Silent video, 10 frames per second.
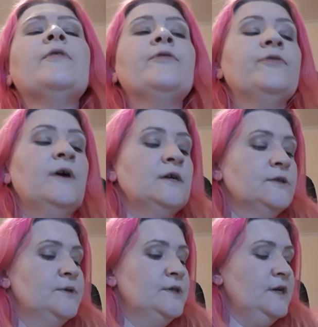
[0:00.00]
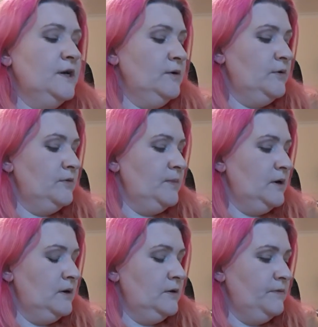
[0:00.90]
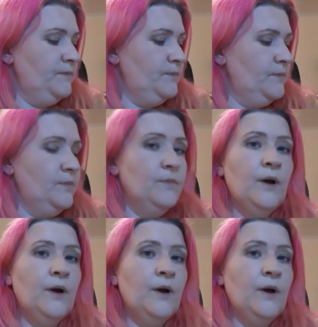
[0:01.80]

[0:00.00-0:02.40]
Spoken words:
thanks for sticking with me and my